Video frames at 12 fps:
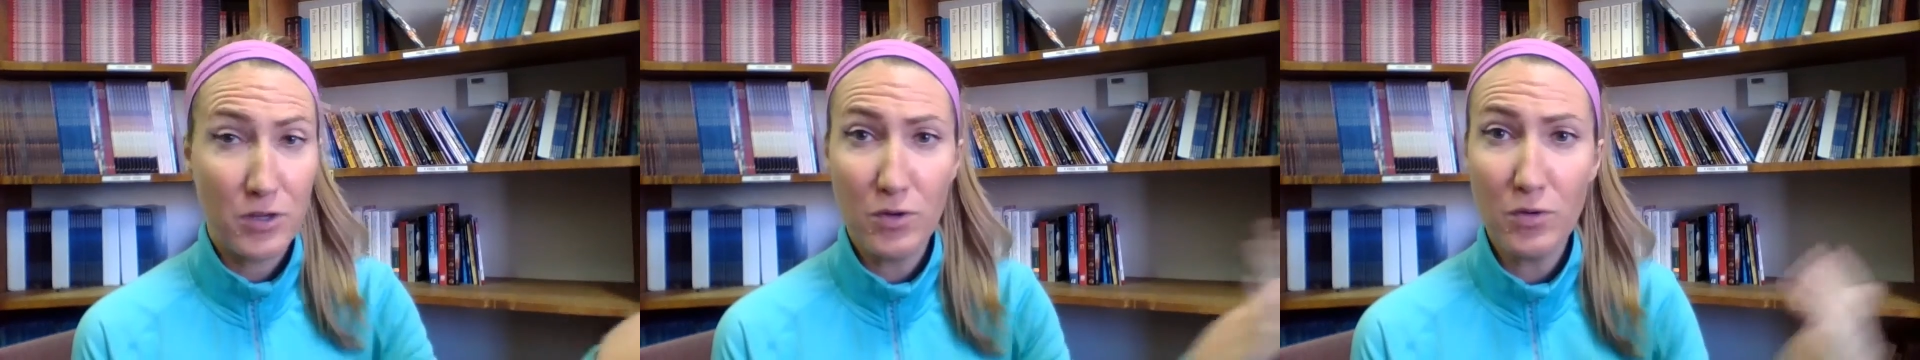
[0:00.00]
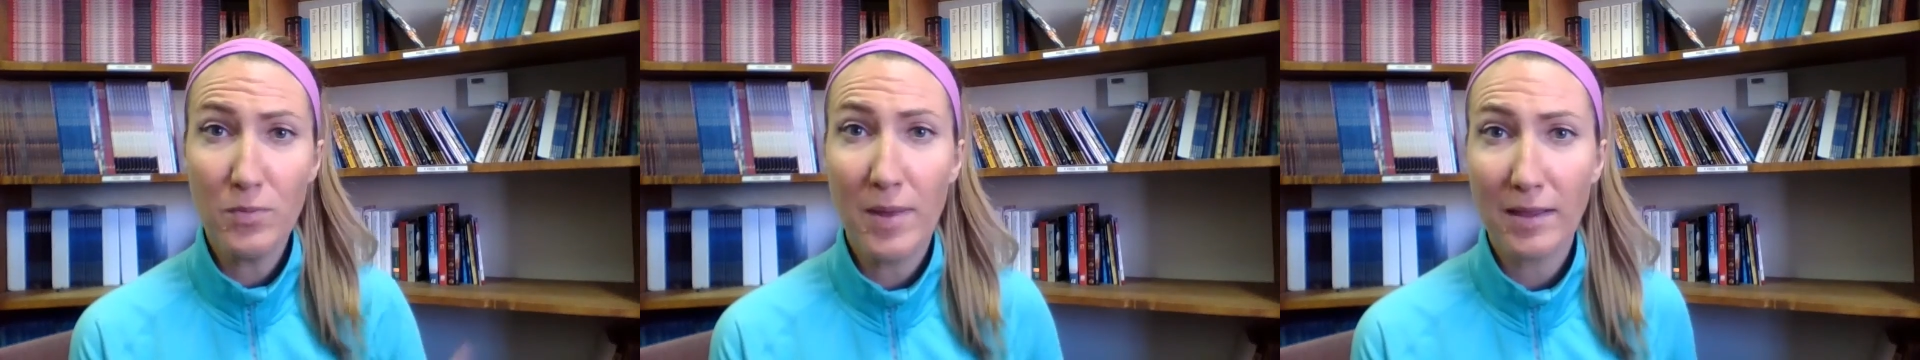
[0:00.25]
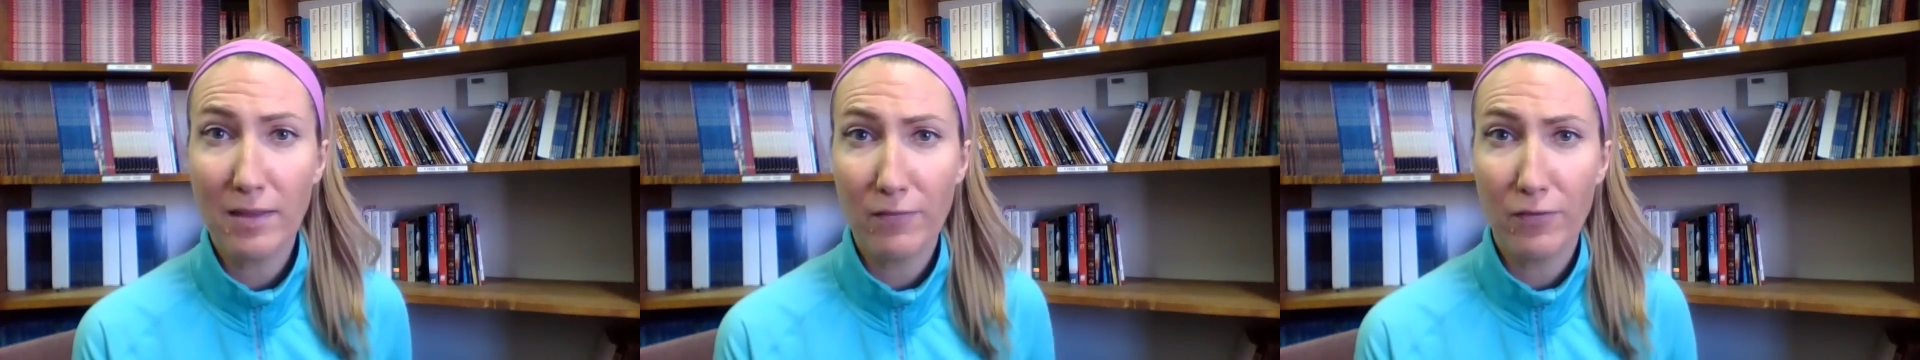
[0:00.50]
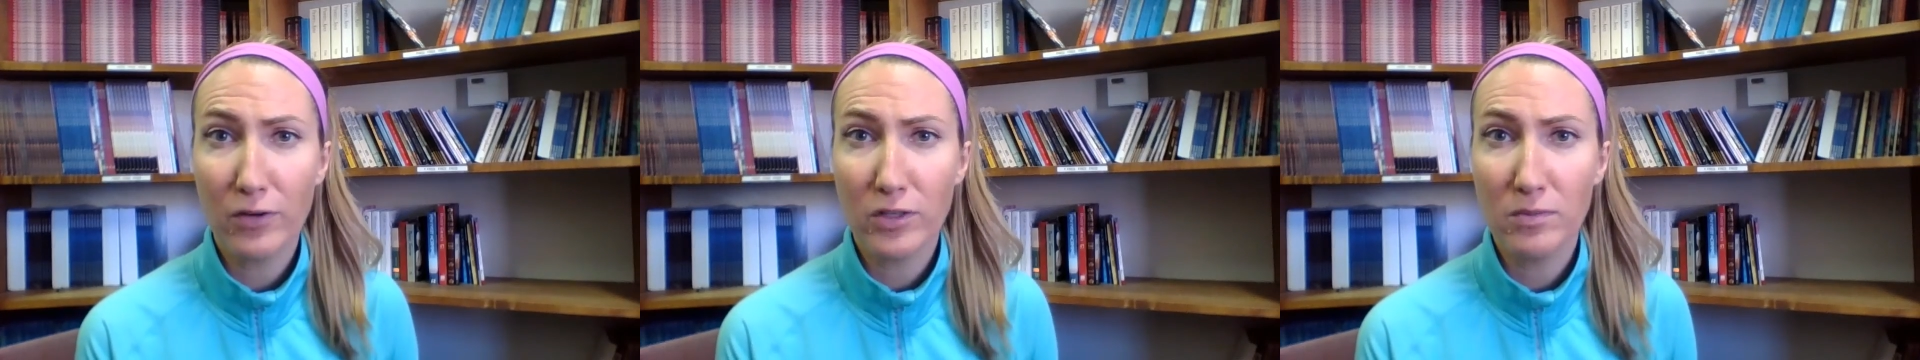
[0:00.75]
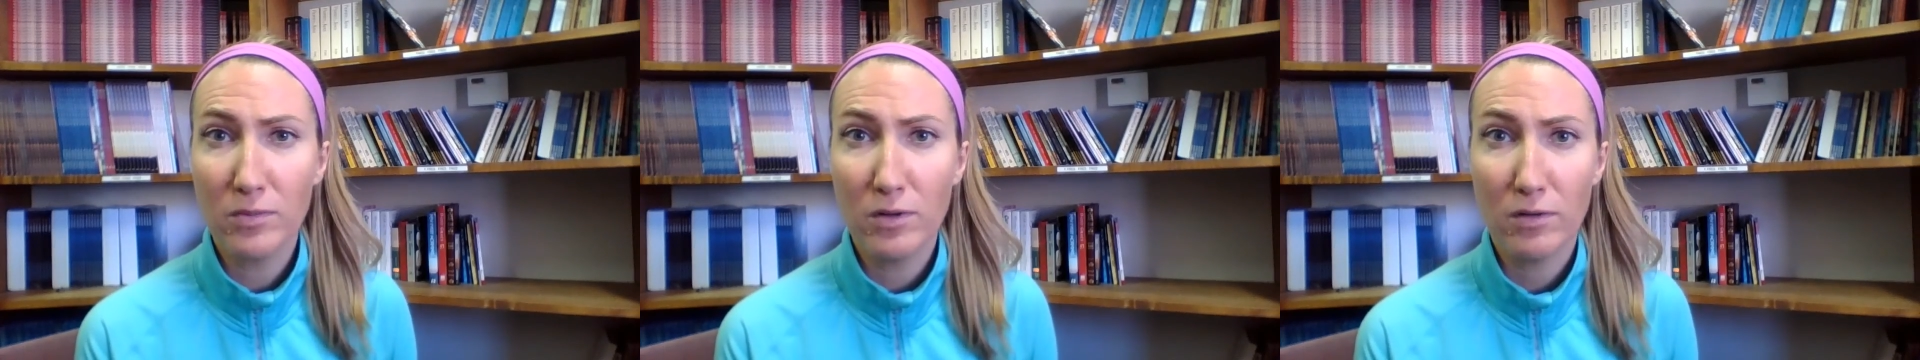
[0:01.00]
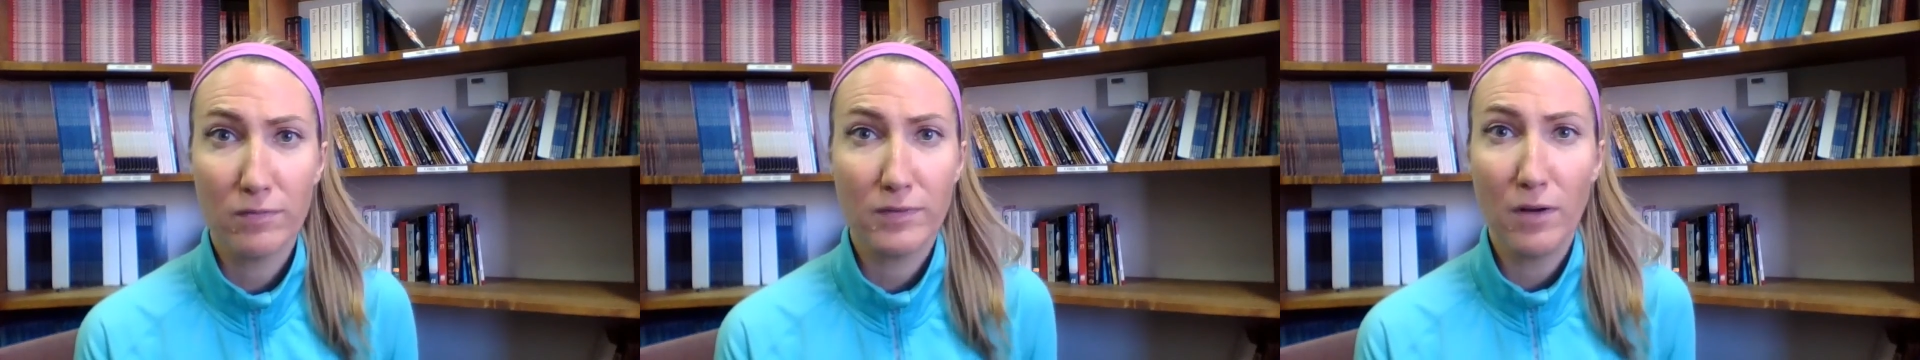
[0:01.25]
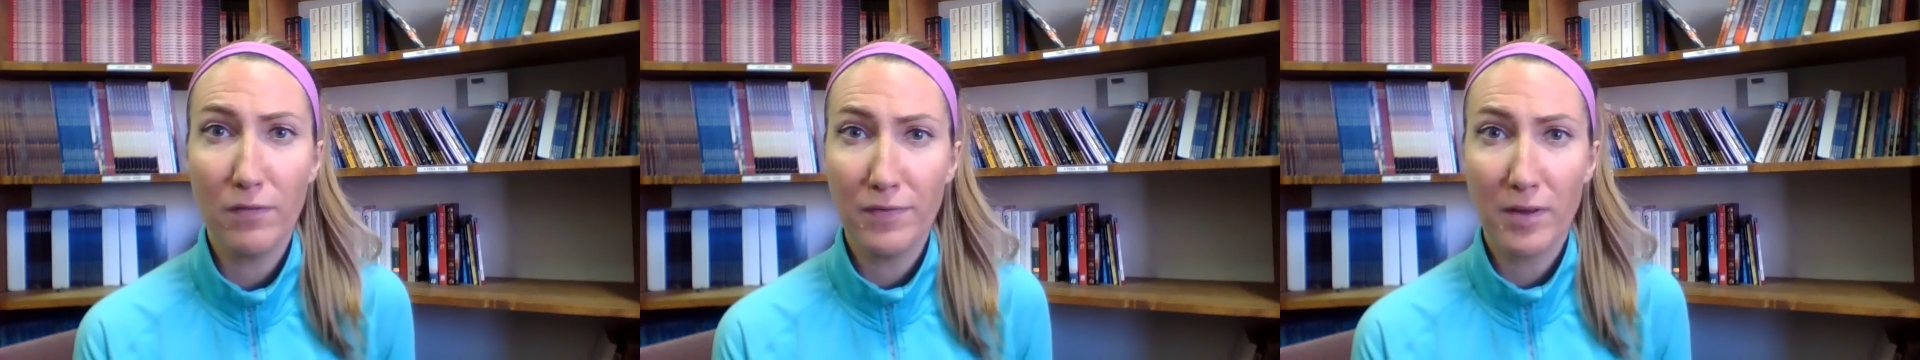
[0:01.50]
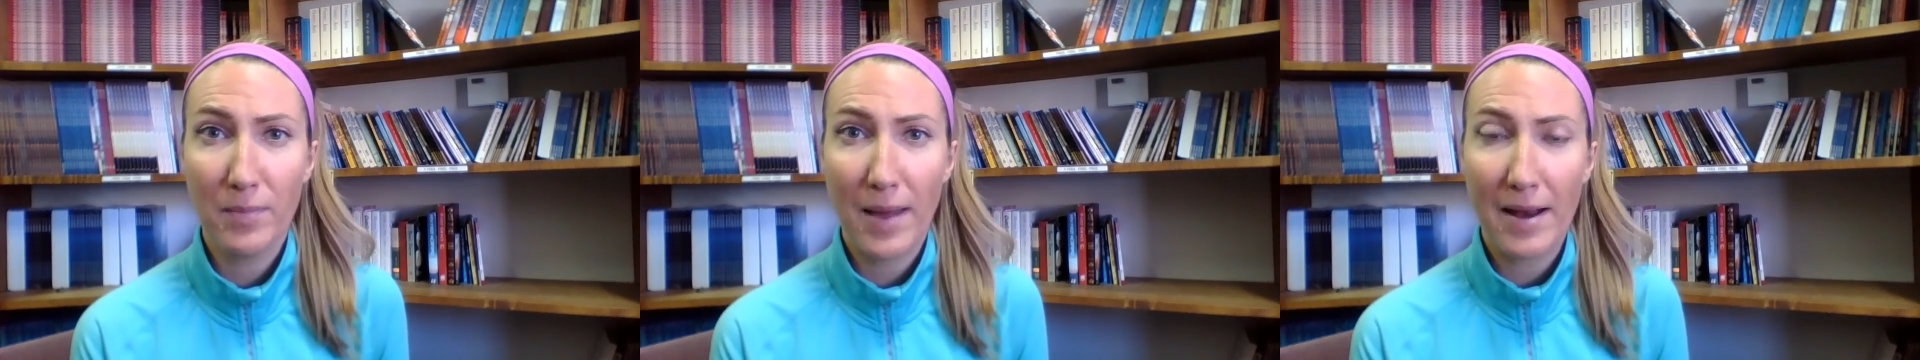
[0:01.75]
you make the first move. Don't
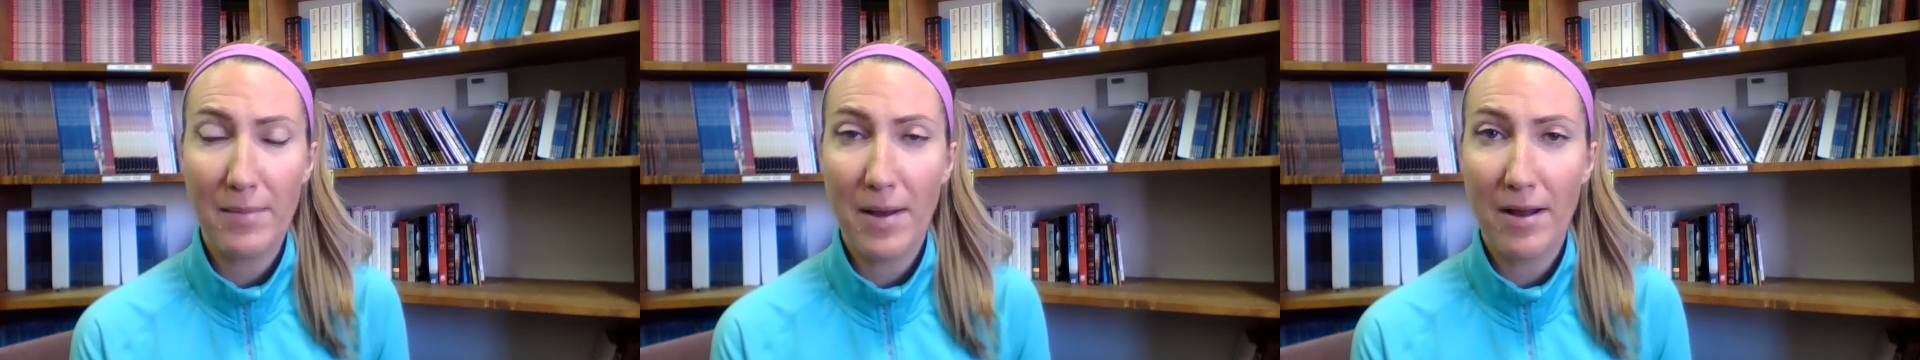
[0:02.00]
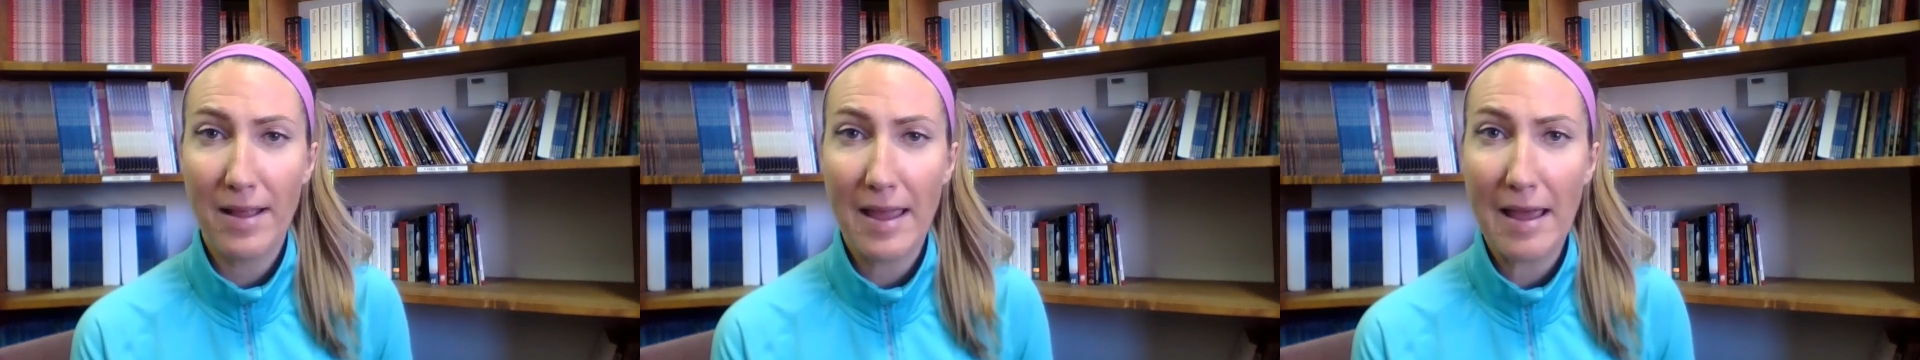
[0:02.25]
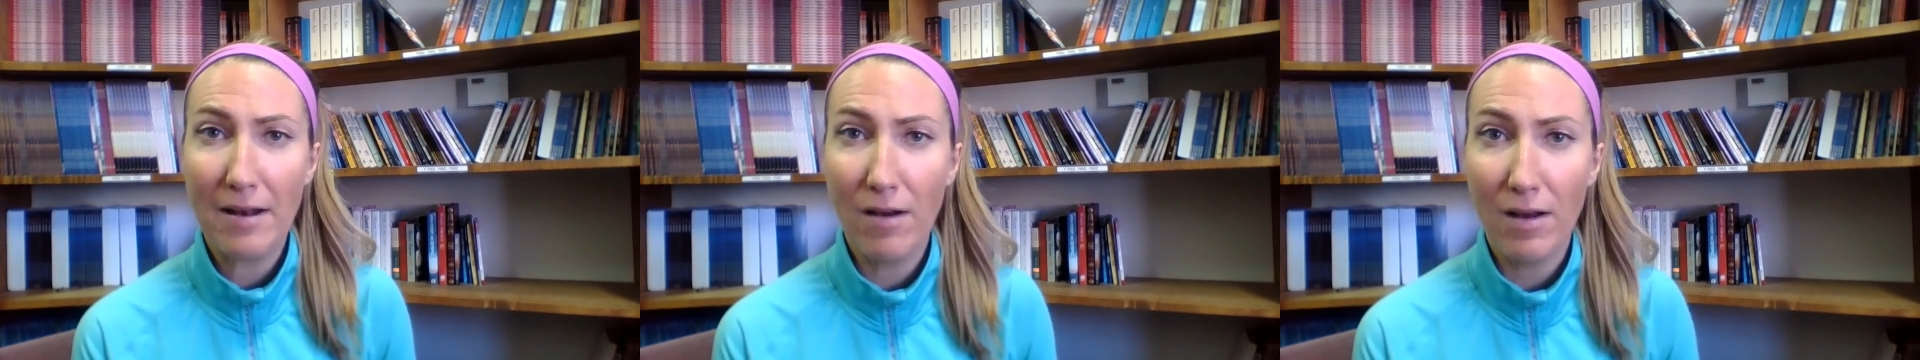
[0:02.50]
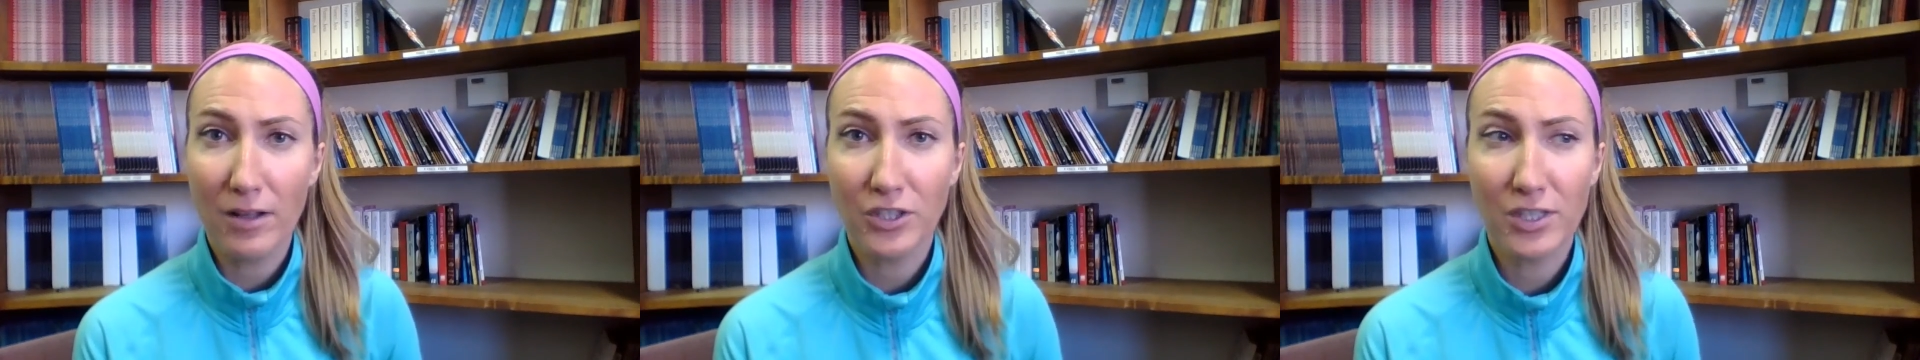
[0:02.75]
feel bad about it at all.